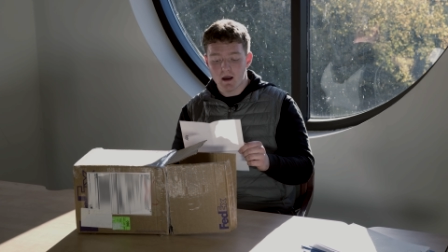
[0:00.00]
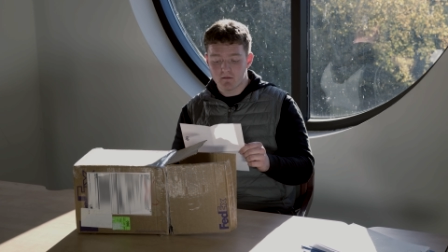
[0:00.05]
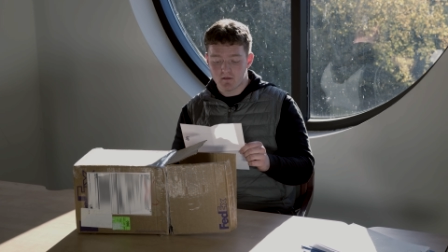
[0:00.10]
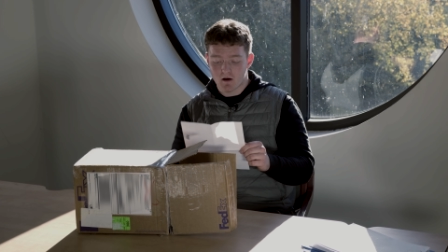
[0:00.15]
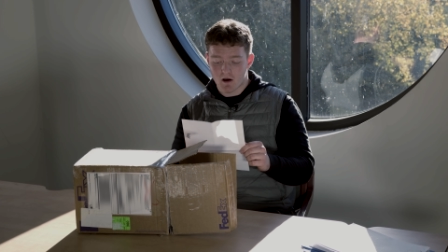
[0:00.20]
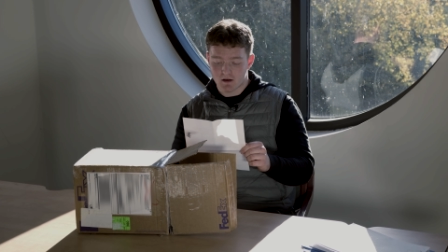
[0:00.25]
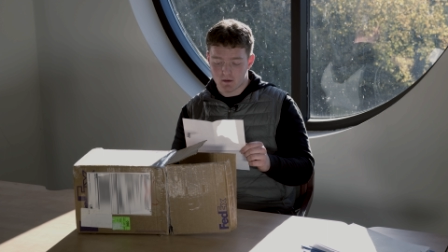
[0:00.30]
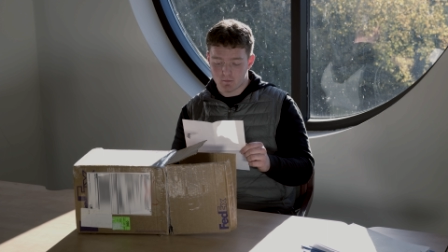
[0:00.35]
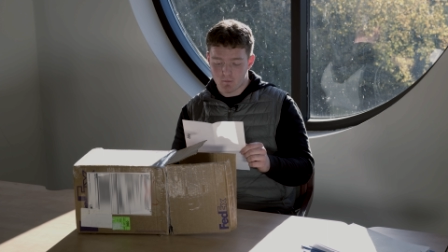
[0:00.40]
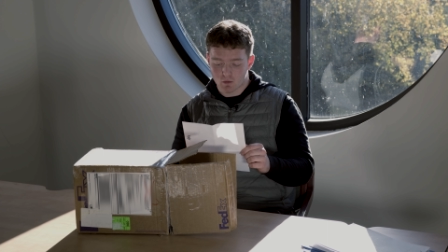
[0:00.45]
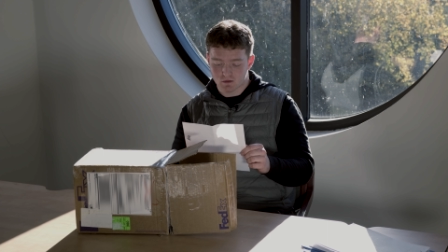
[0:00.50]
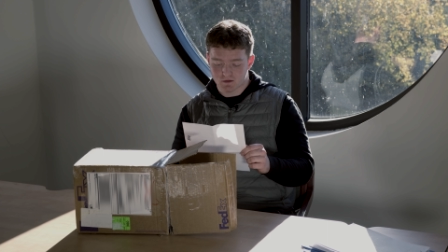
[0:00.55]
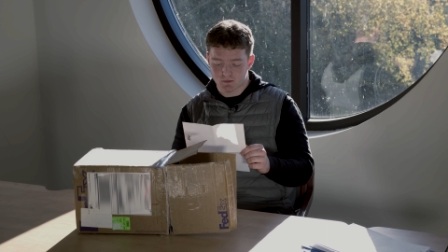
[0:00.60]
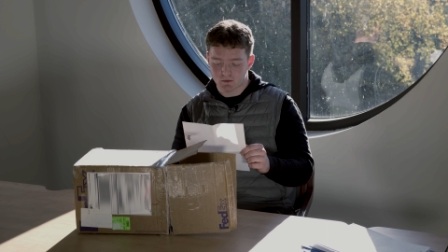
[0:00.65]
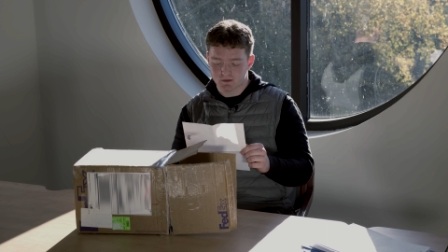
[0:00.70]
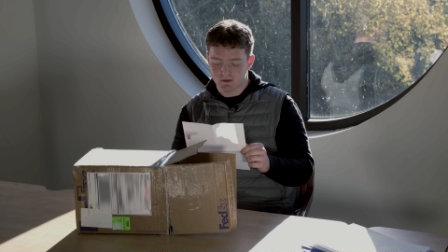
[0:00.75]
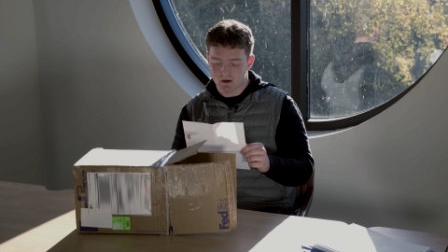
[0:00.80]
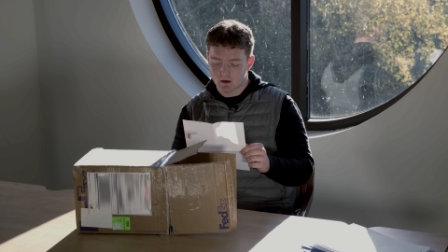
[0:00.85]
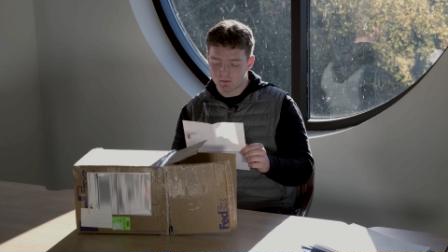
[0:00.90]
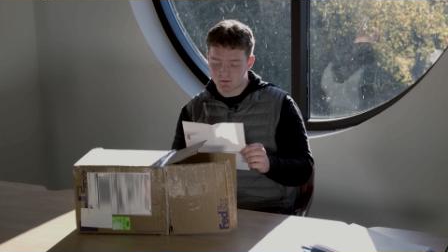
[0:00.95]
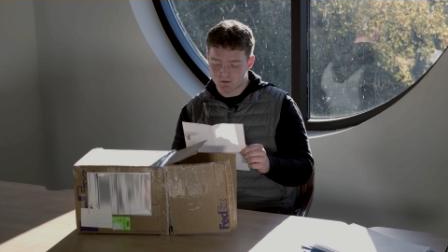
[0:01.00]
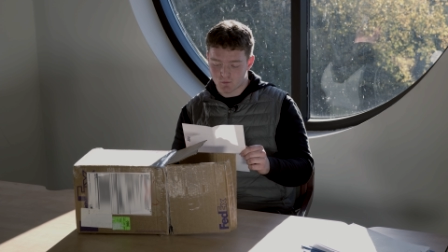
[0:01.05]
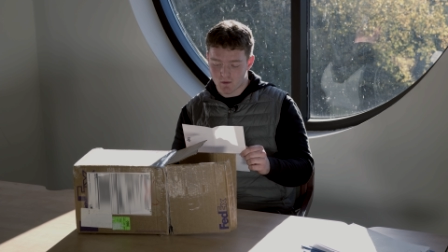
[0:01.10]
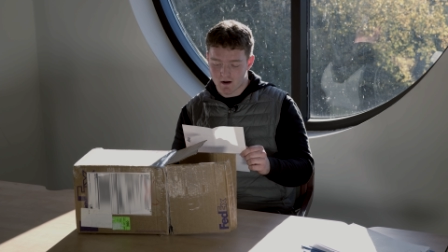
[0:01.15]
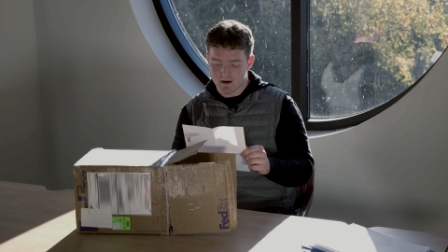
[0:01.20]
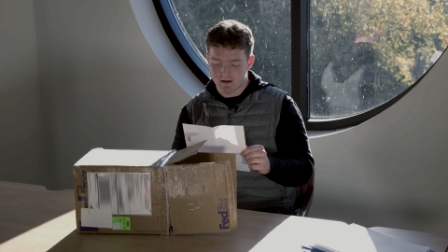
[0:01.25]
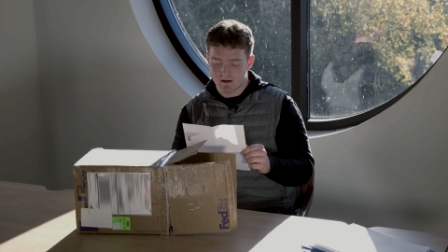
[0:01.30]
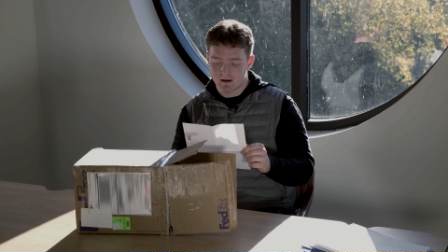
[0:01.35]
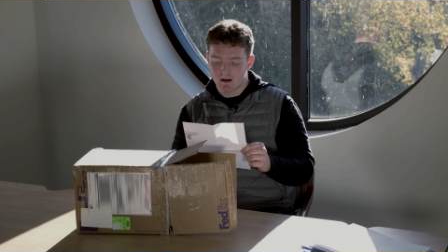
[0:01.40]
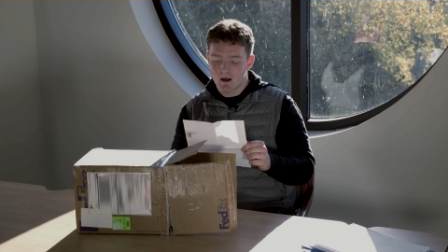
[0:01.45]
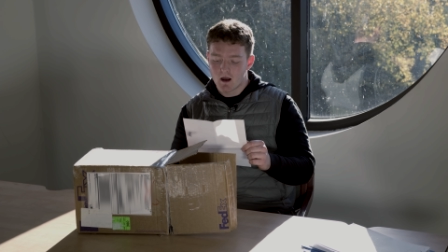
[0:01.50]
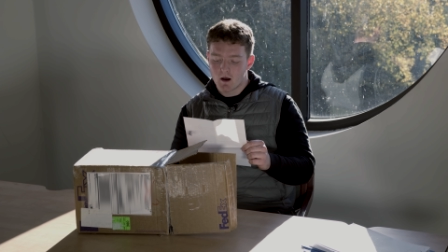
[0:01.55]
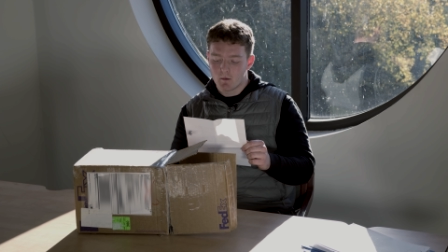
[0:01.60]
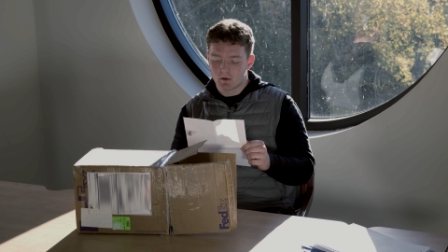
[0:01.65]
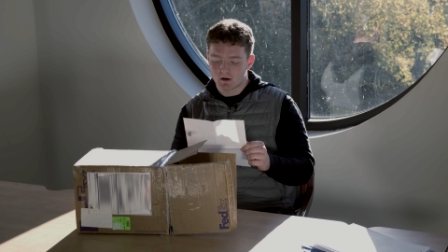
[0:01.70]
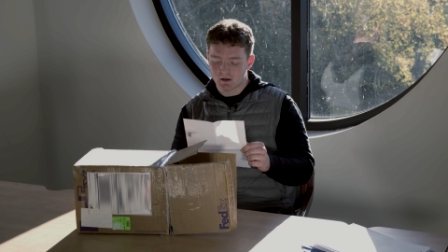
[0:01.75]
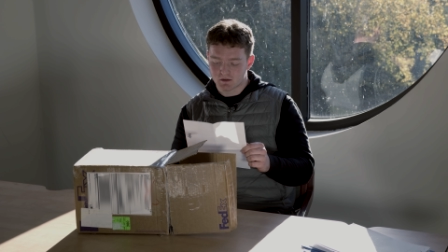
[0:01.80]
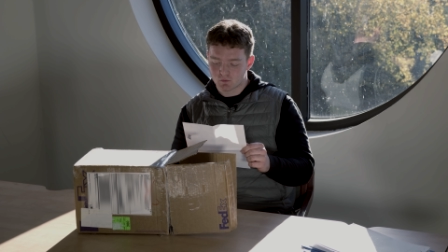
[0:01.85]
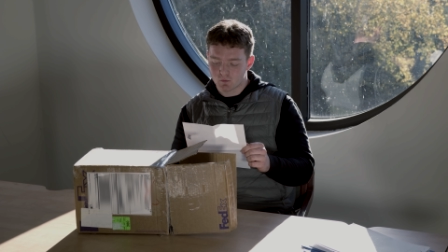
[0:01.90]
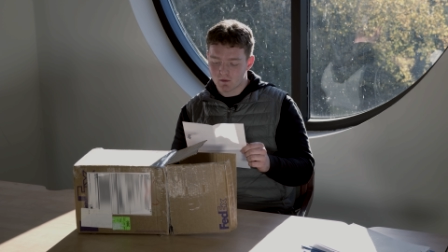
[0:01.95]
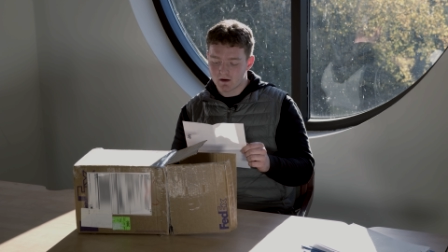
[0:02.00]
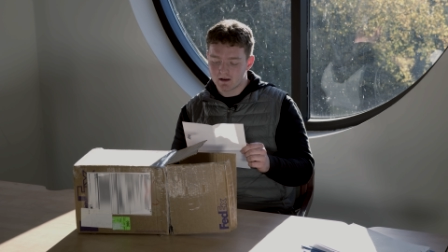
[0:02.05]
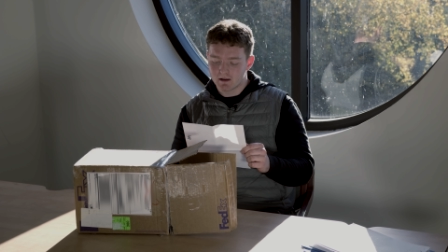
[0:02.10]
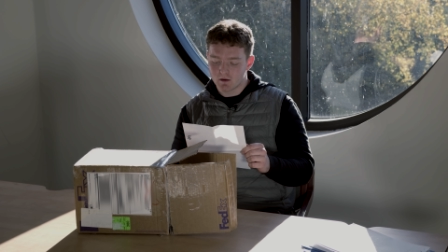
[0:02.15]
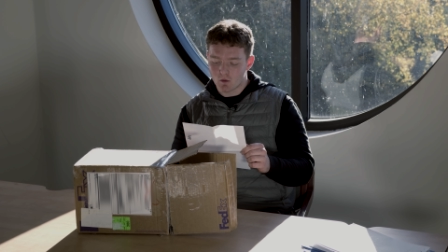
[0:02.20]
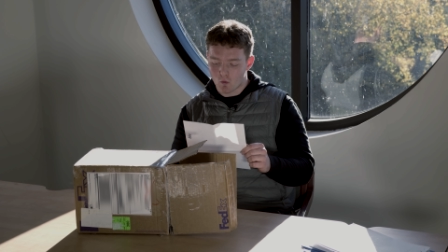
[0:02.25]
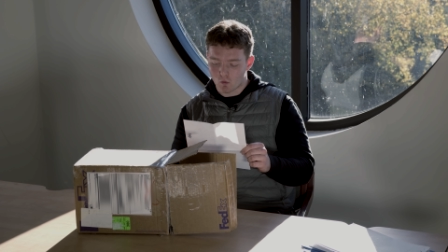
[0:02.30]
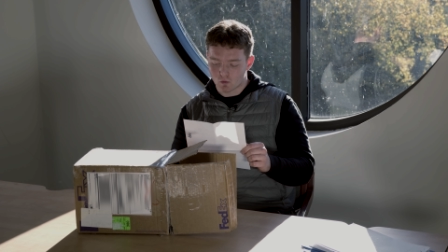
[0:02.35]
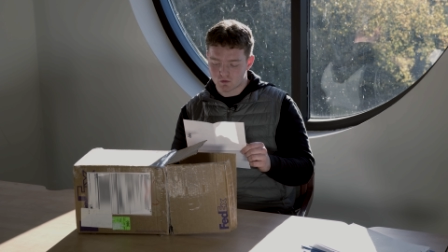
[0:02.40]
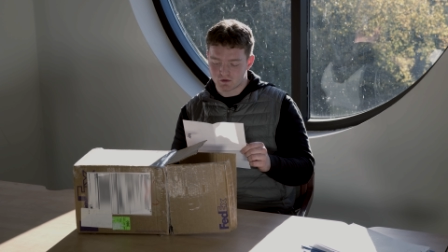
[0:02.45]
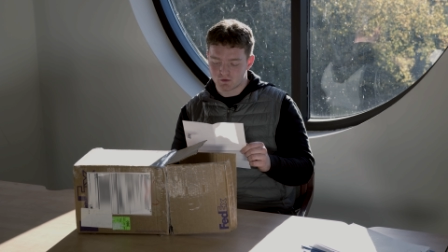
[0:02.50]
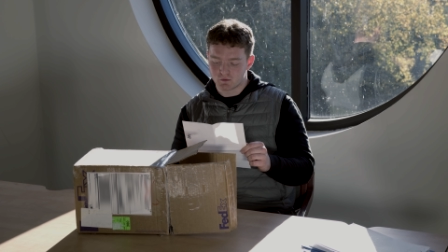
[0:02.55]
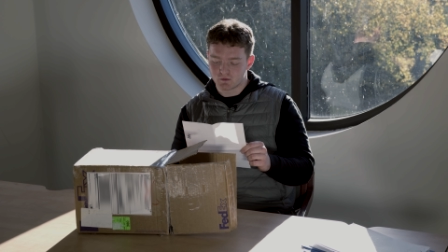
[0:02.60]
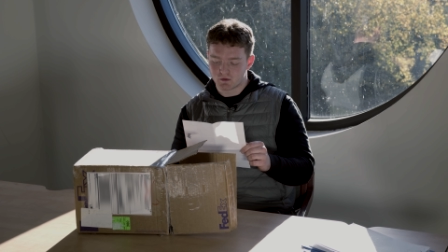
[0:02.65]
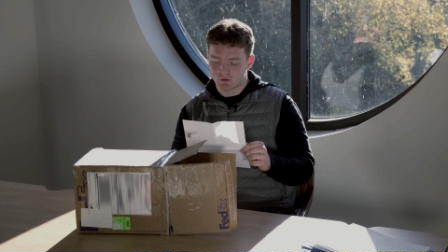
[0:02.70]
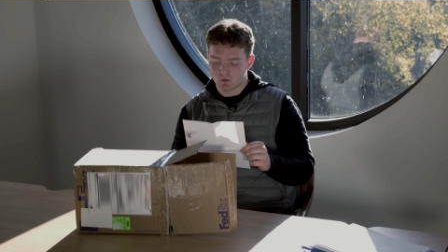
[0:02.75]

have heard it multiple times already, but it's really all due to